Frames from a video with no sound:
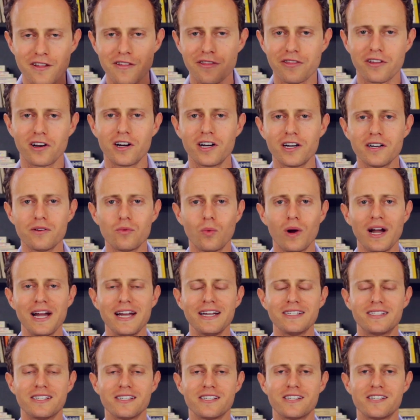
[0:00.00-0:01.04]
the third
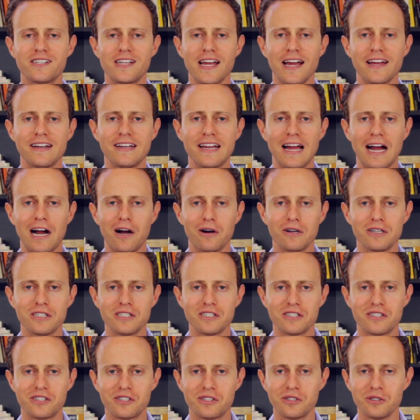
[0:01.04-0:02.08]
way to stand out
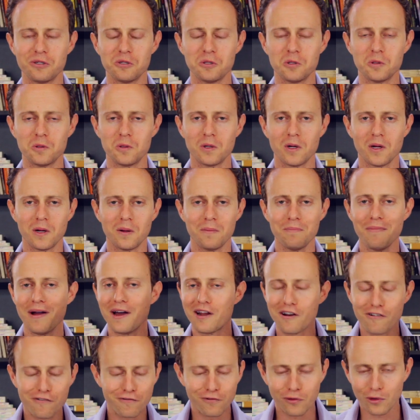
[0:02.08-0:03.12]
is to,
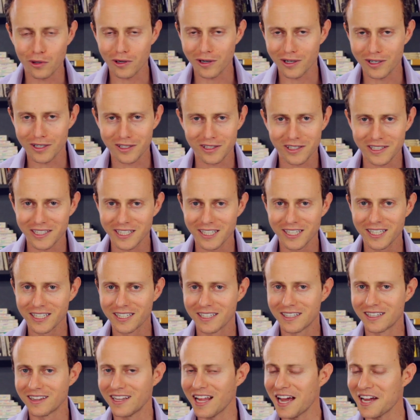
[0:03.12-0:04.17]
metaphorically,
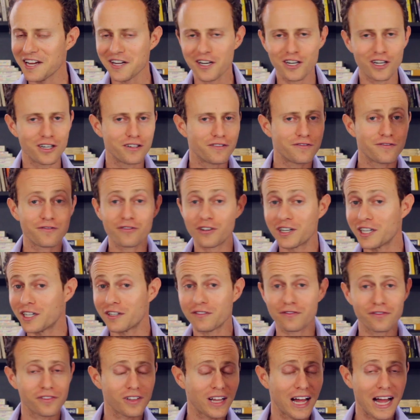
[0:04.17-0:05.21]
let your
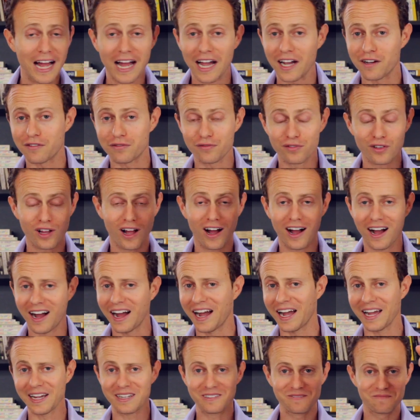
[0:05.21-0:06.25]
freak flag
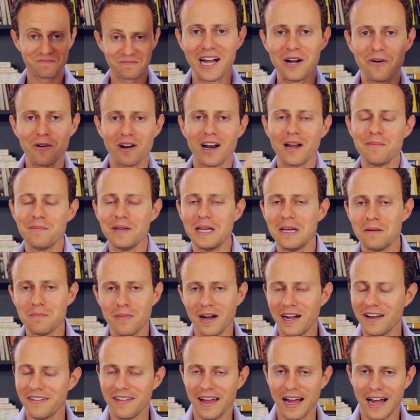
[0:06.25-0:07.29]
fly. And what I mean
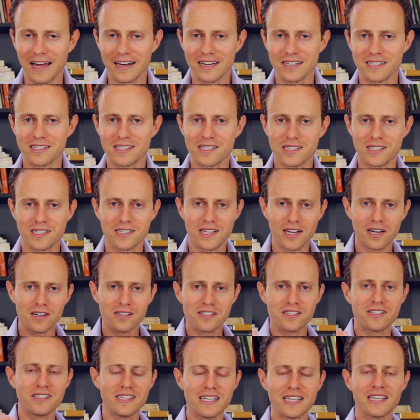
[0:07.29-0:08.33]
by that is
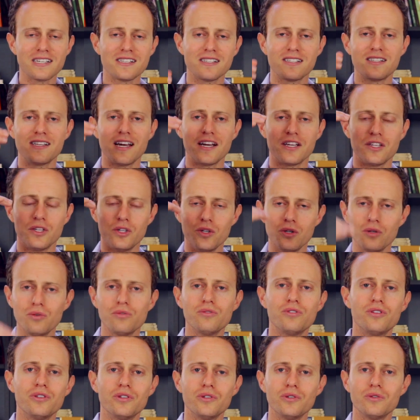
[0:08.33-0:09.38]
there's things that
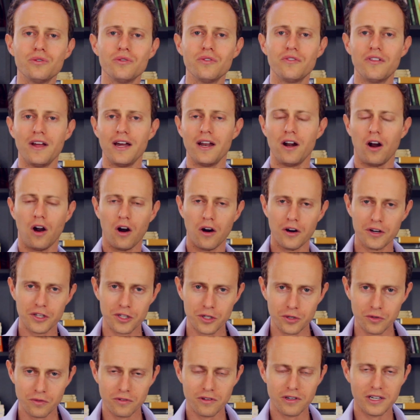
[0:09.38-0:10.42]
you do that are
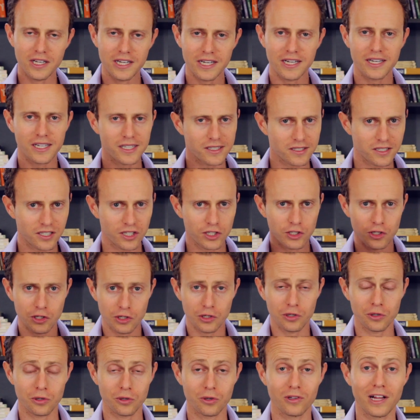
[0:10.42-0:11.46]
unique to
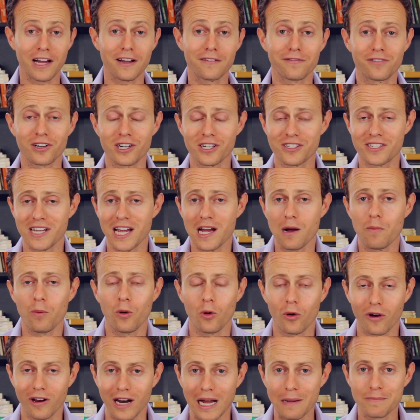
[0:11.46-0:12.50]
you. Like, for
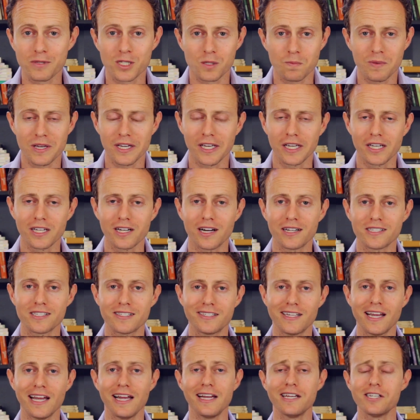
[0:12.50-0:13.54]
example, when I'm speaking on
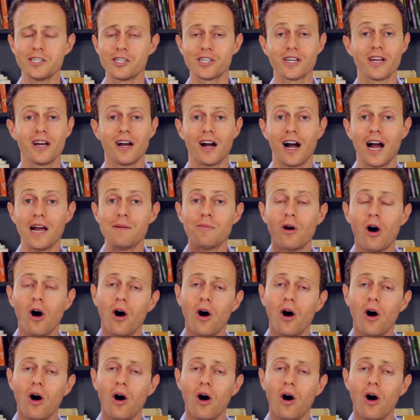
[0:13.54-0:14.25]
stage, I'm